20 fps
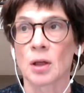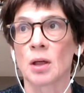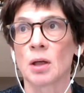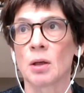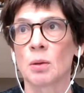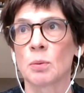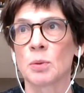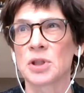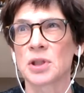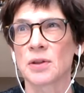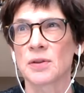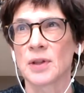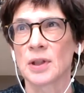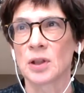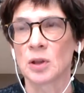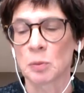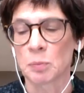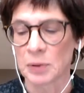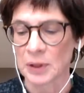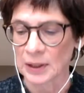which I
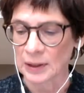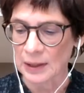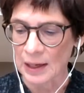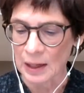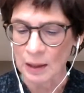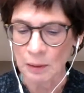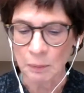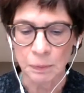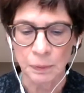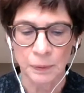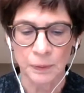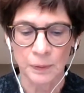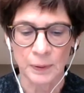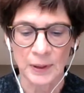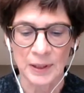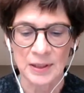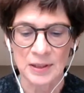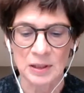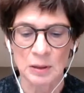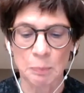think you pick up
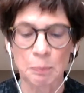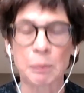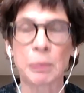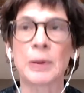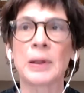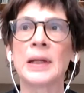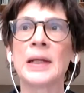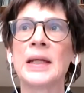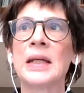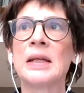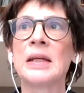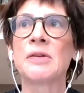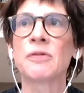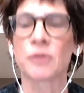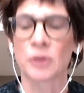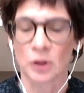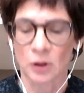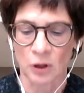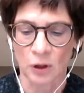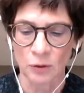as a plea
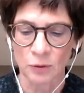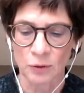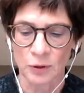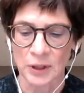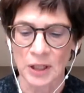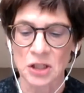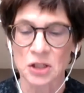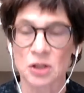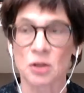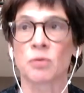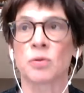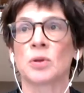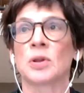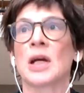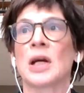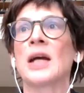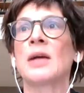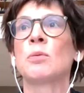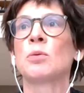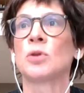for the co-creation of what
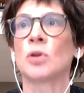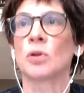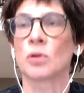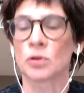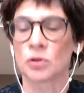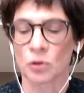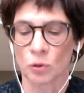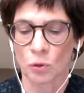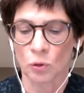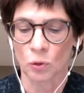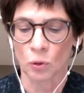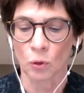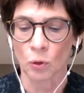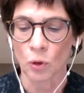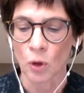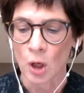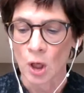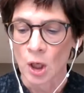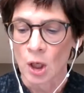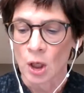I would also
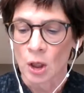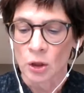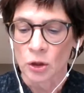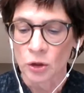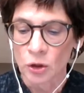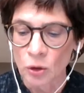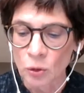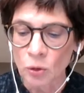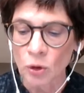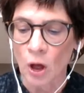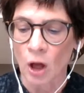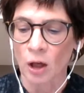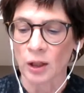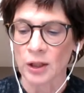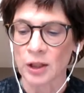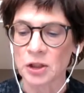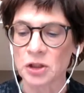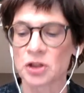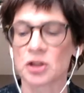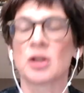call new
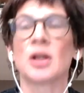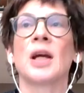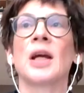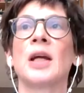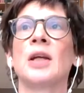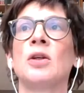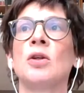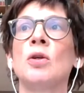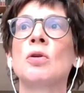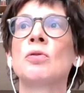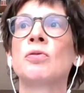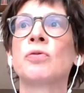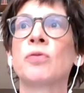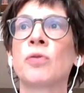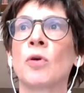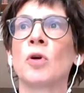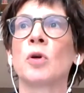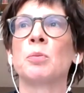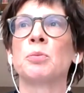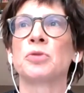knowledge and new
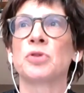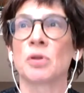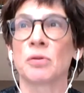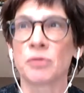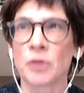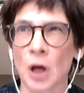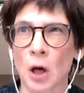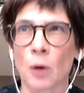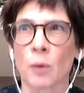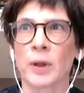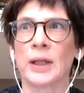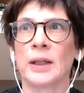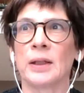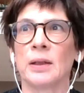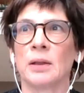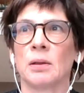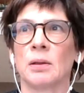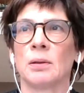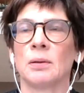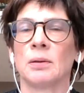forms of
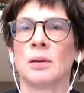knowing.